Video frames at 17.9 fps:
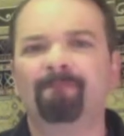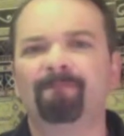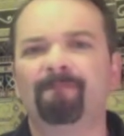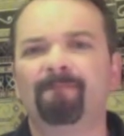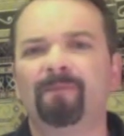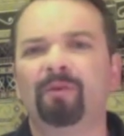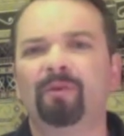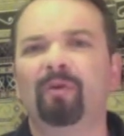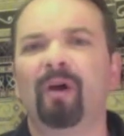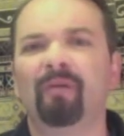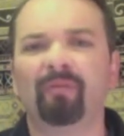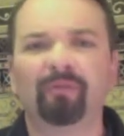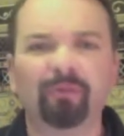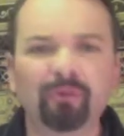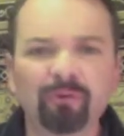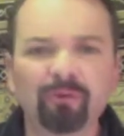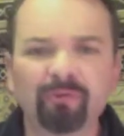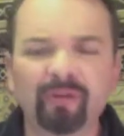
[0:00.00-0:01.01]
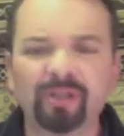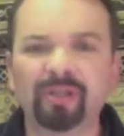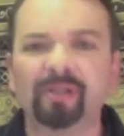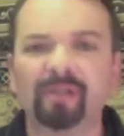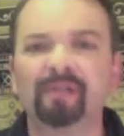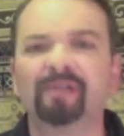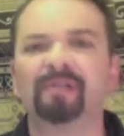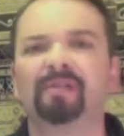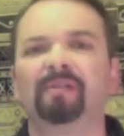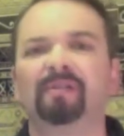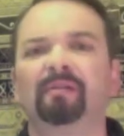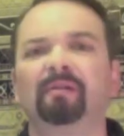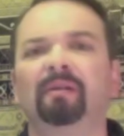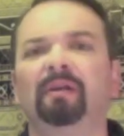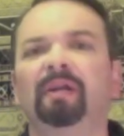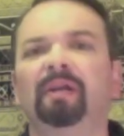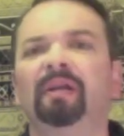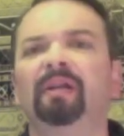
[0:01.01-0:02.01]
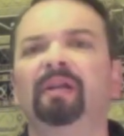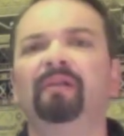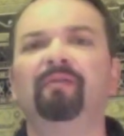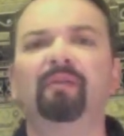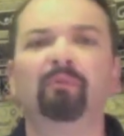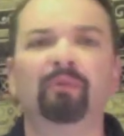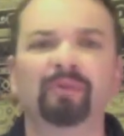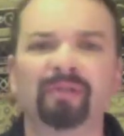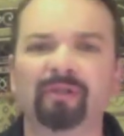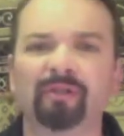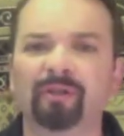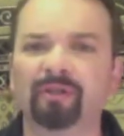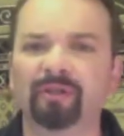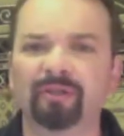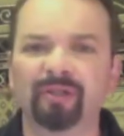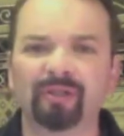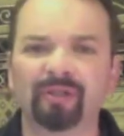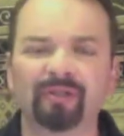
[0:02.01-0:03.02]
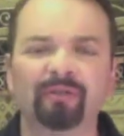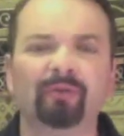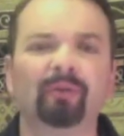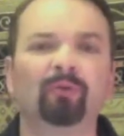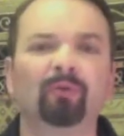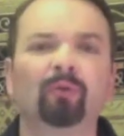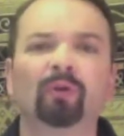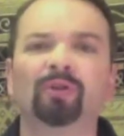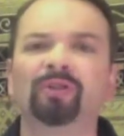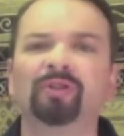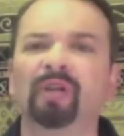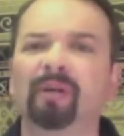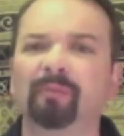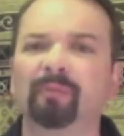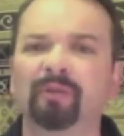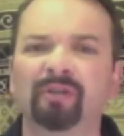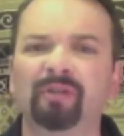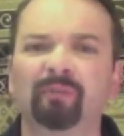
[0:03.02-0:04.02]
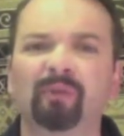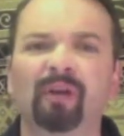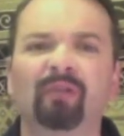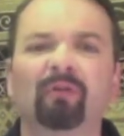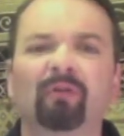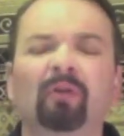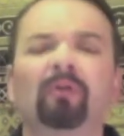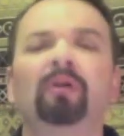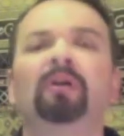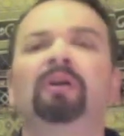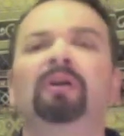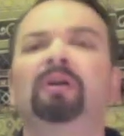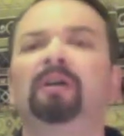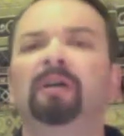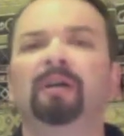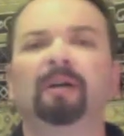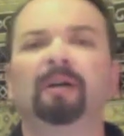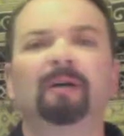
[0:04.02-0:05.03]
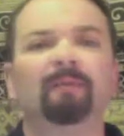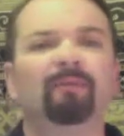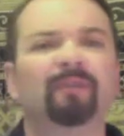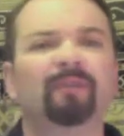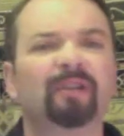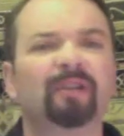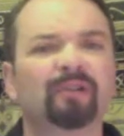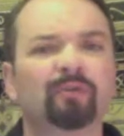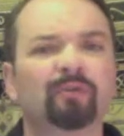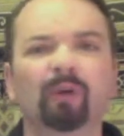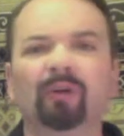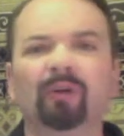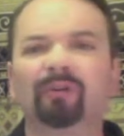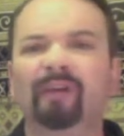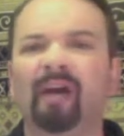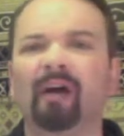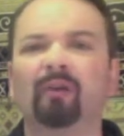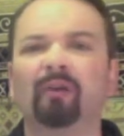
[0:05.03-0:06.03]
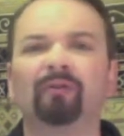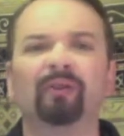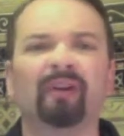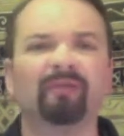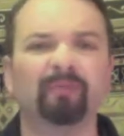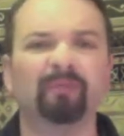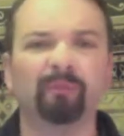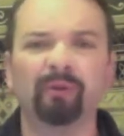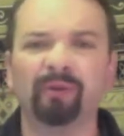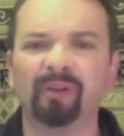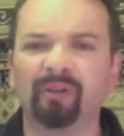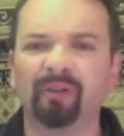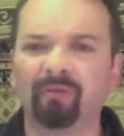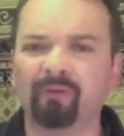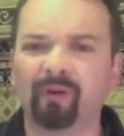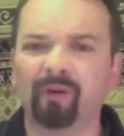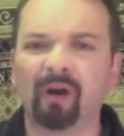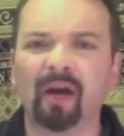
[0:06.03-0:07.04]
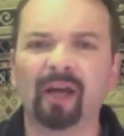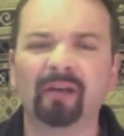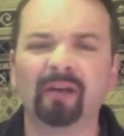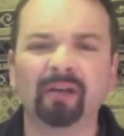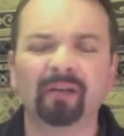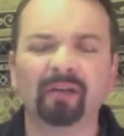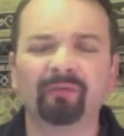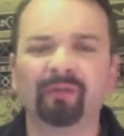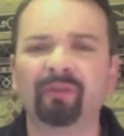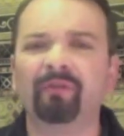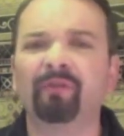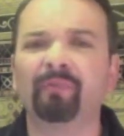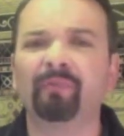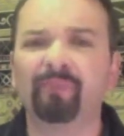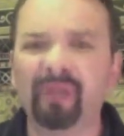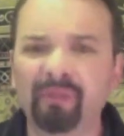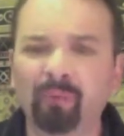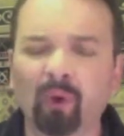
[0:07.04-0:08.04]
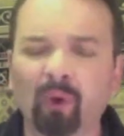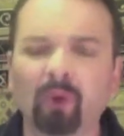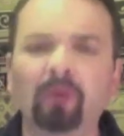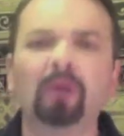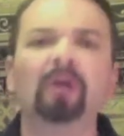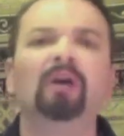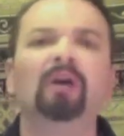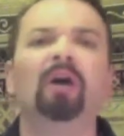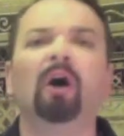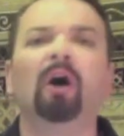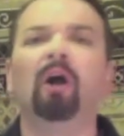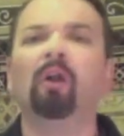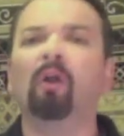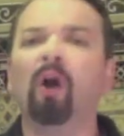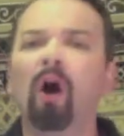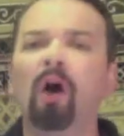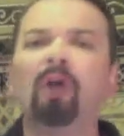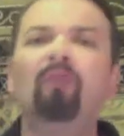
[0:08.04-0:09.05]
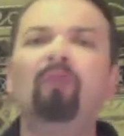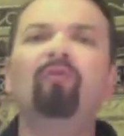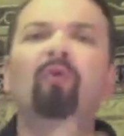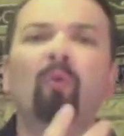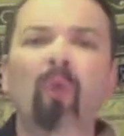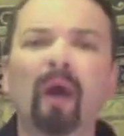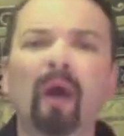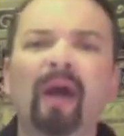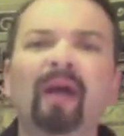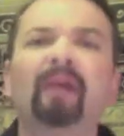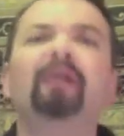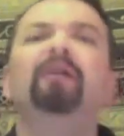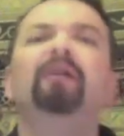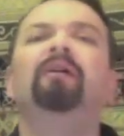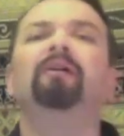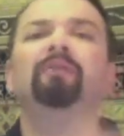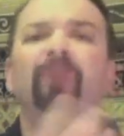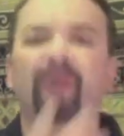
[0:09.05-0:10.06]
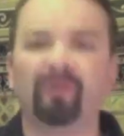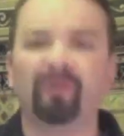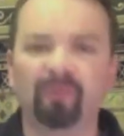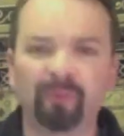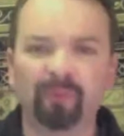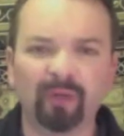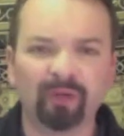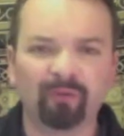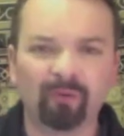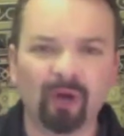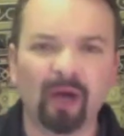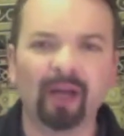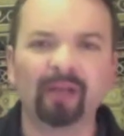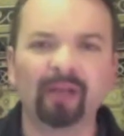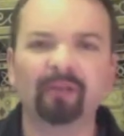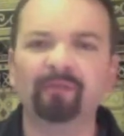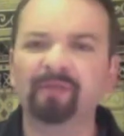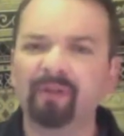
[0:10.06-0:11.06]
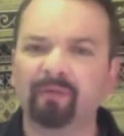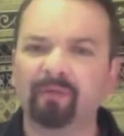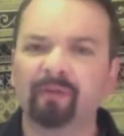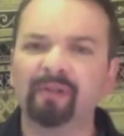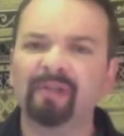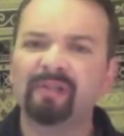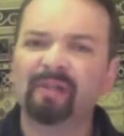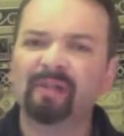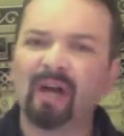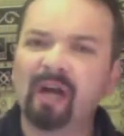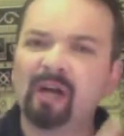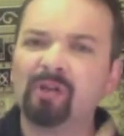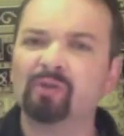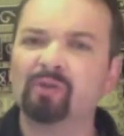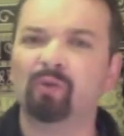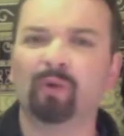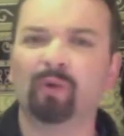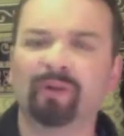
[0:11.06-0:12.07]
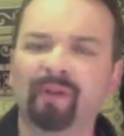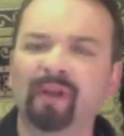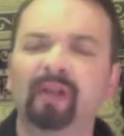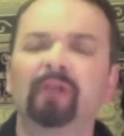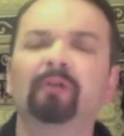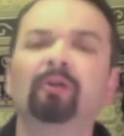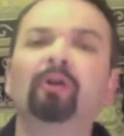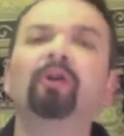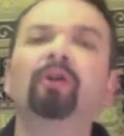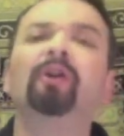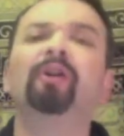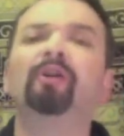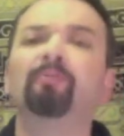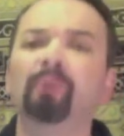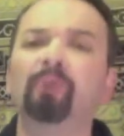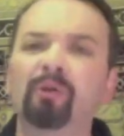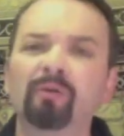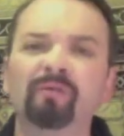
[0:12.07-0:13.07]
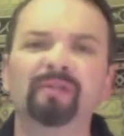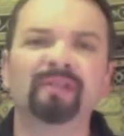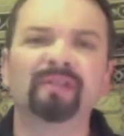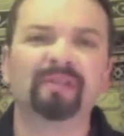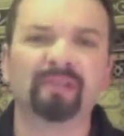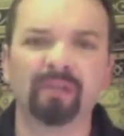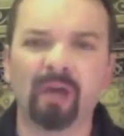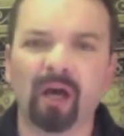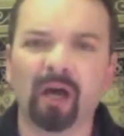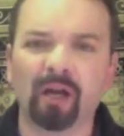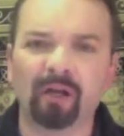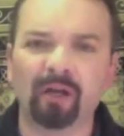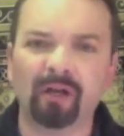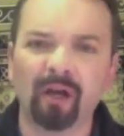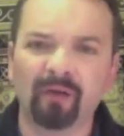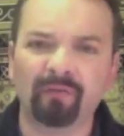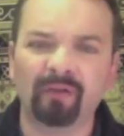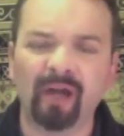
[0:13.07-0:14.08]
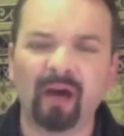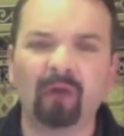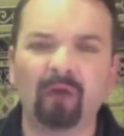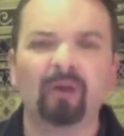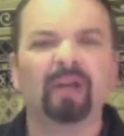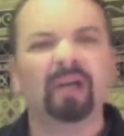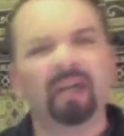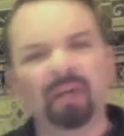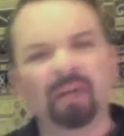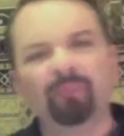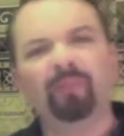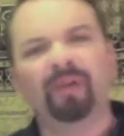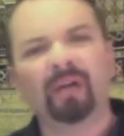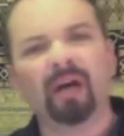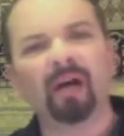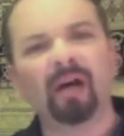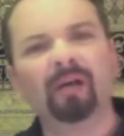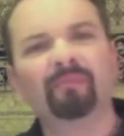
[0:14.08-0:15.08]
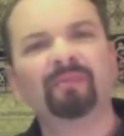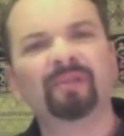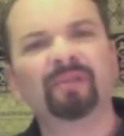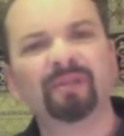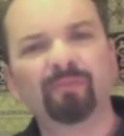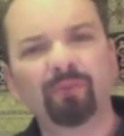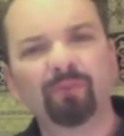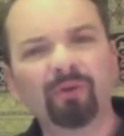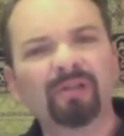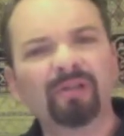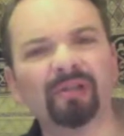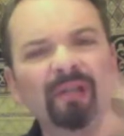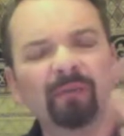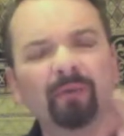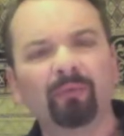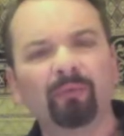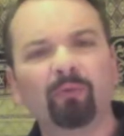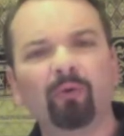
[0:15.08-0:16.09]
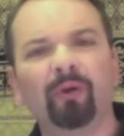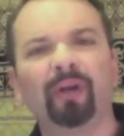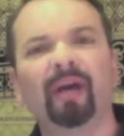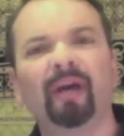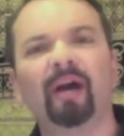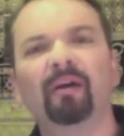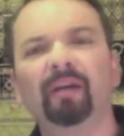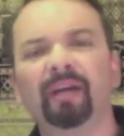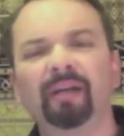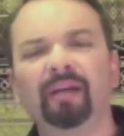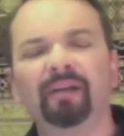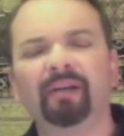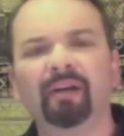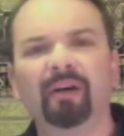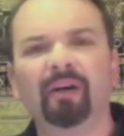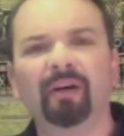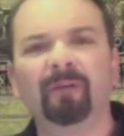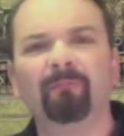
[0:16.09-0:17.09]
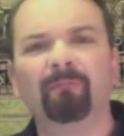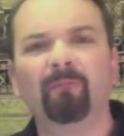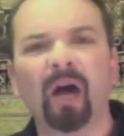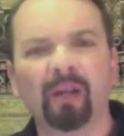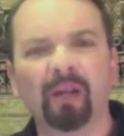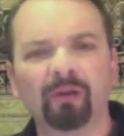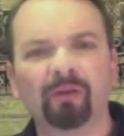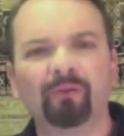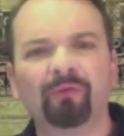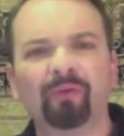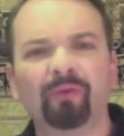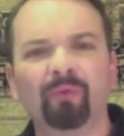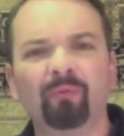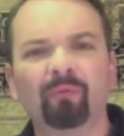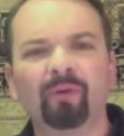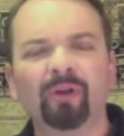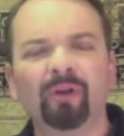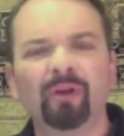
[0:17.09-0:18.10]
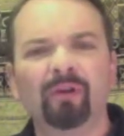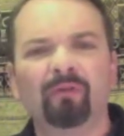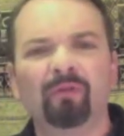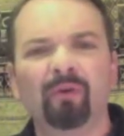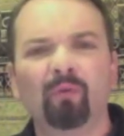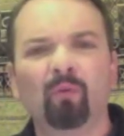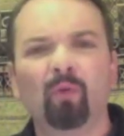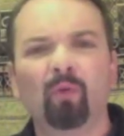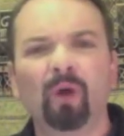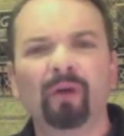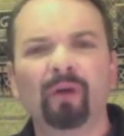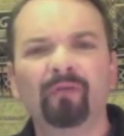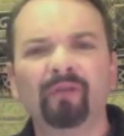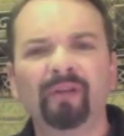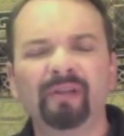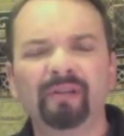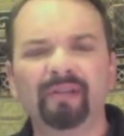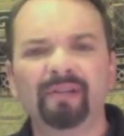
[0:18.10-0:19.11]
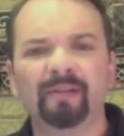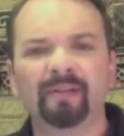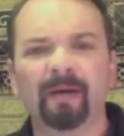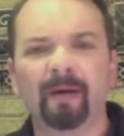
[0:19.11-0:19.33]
You have a few divisions even in Brazilian Jiu-Jitsu at the World Championship level, things whittle down. You have to beat a variety of different people. Along the way, you have to beat a variety of different styles within it. Learning the moves is not enough now. It becomes, as Bruce Lee would point out, and I learned from one of his